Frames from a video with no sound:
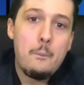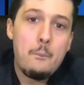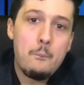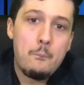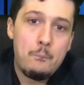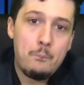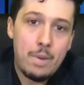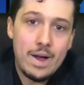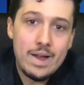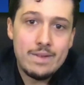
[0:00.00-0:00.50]

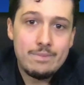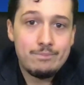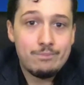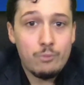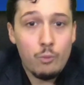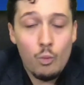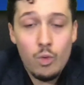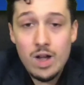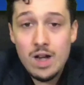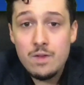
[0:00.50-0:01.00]
But
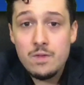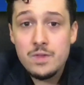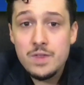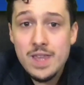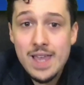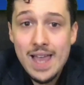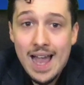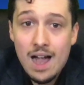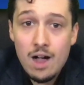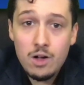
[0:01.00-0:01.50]
whatever
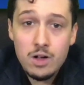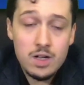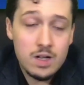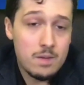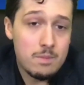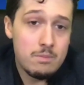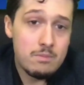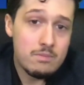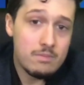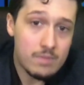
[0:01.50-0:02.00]
the
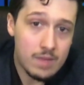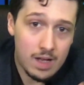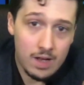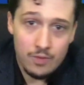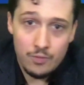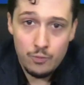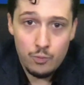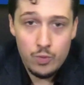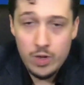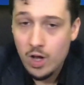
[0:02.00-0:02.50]
outcome
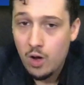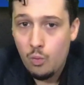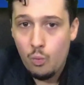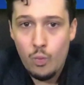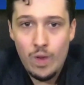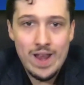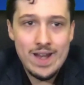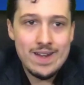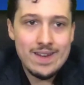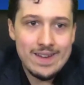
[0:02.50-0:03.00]
of
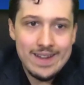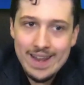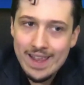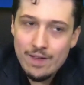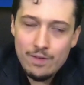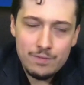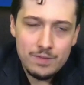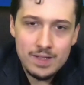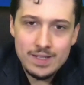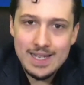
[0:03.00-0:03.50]
when and
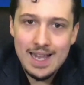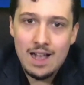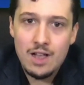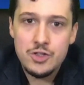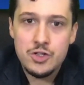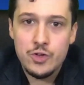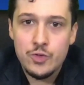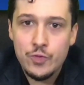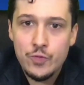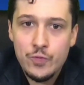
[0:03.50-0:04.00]
if the
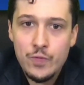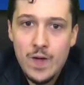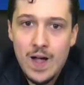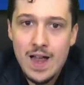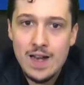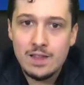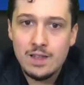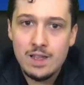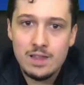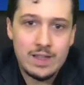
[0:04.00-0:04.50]
doubts are
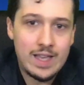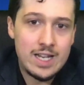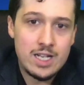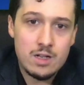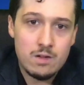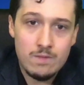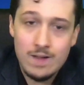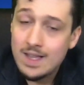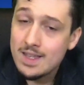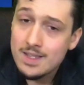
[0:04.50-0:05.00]
finally laid
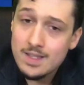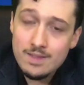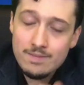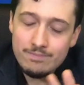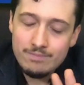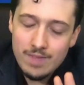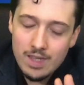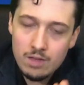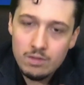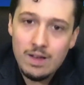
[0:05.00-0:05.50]
to rest,
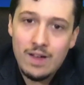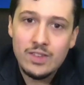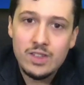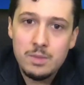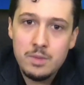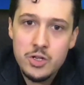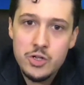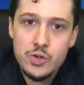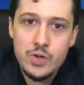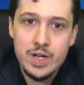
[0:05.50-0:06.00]
it'll have to
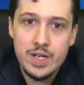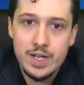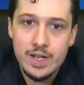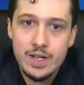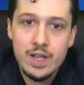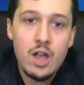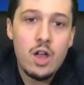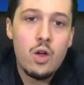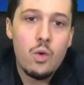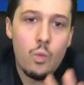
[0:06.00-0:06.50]
be
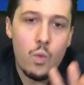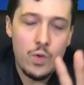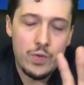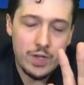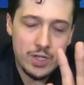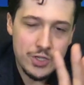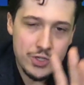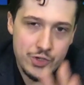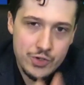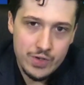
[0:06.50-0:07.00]
treated with
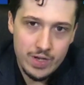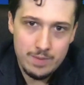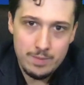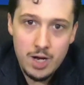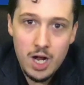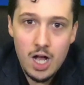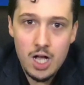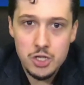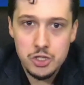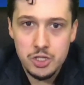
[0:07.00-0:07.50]
extreme
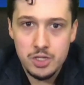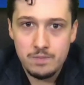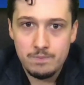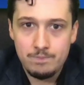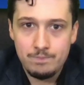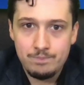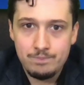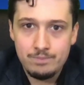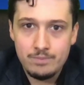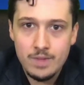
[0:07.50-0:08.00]
caution.
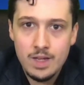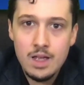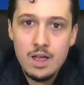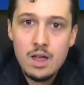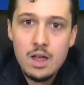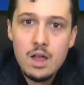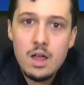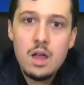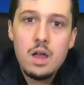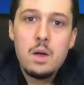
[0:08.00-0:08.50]

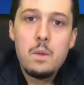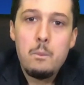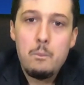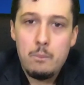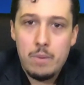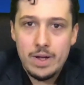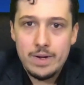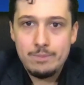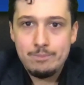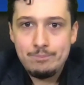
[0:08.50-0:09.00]

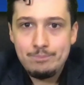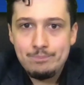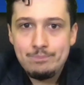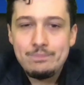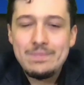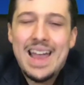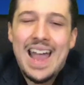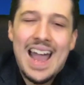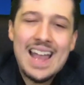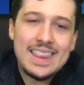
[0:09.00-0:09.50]
But
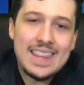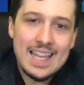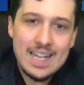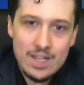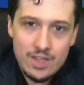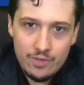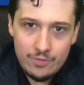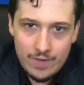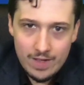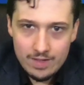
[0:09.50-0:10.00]
at the
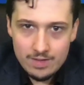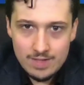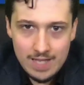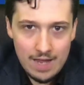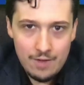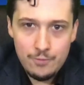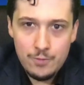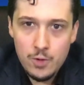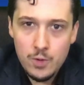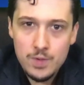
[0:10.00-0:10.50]
end of the
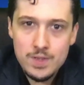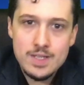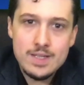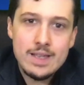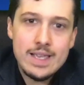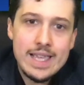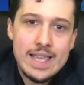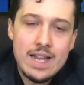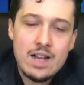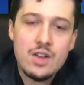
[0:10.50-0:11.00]
day, folks,
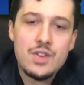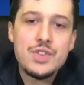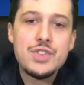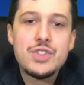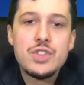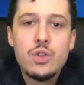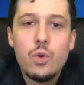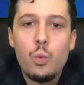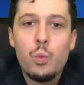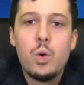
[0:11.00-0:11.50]

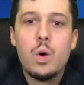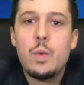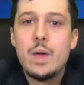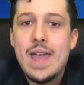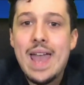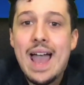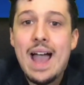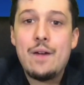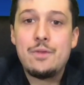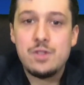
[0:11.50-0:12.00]
here's what we
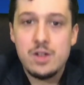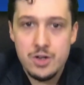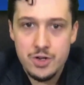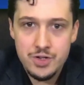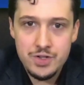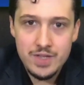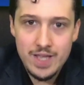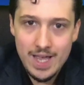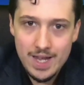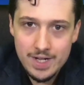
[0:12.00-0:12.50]
have to
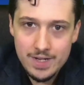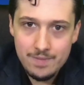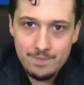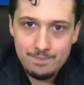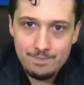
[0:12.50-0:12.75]
understand.